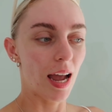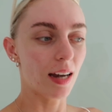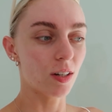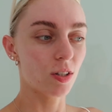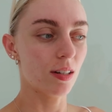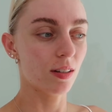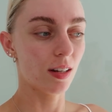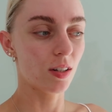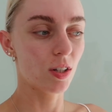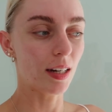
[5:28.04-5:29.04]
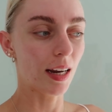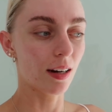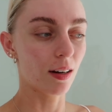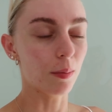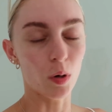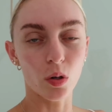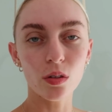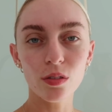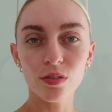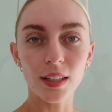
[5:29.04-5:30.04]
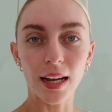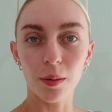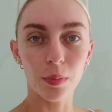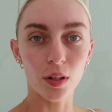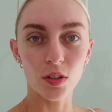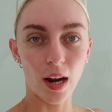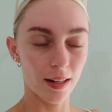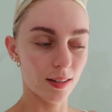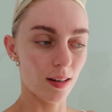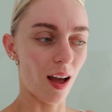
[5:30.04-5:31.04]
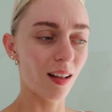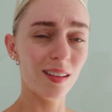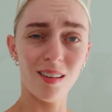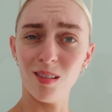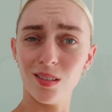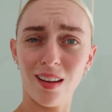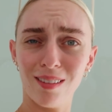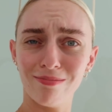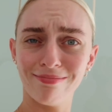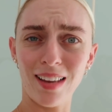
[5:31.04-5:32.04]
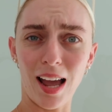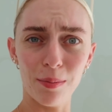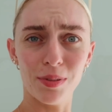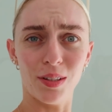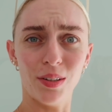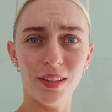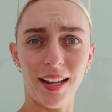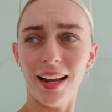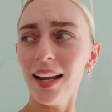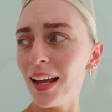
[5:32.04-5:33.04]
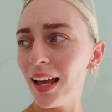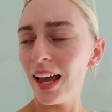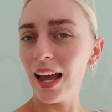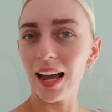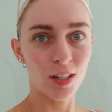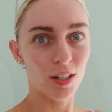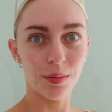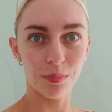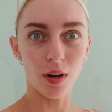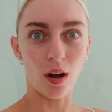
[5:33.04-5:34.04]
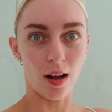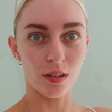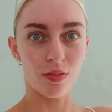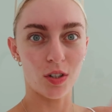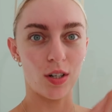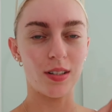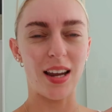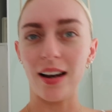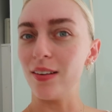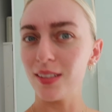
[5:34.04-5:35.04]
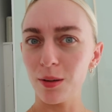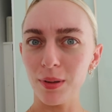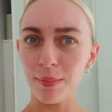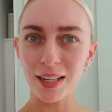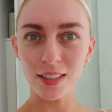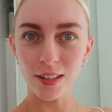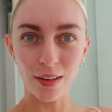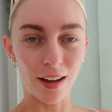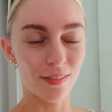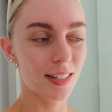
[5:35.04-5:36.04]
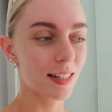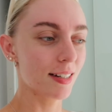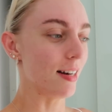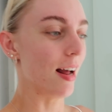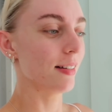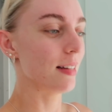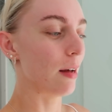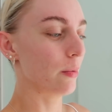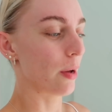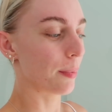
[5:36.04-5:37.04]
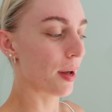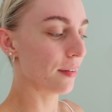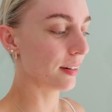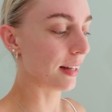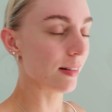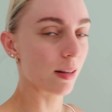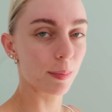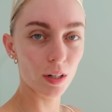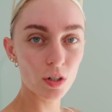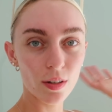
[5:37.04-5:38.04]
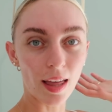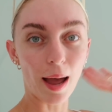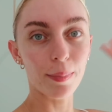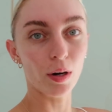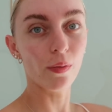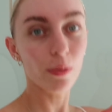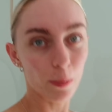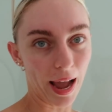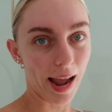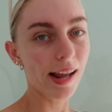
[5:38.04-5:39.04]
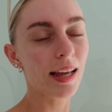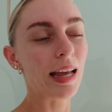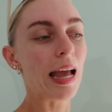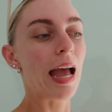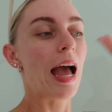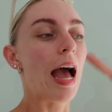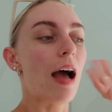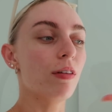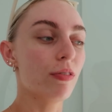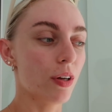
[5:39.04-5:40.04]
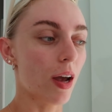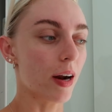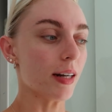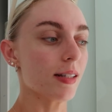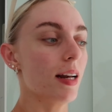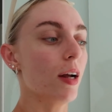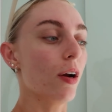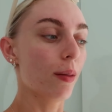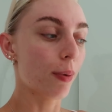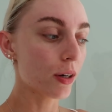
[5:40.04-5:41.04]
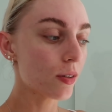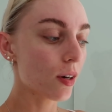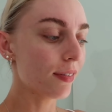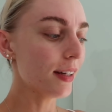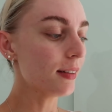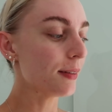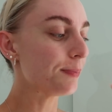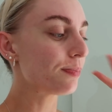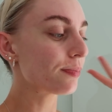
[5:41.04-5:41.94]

and she just said she needed a model for like a blow dry and style, and I was like, absolutely. And she asked for Tuesday and I was like, well, I'm actually going out for dinner tonight, so that will work perfectly. So I'm gonna do that, but on the way I have a few errands. I need to go to the post office.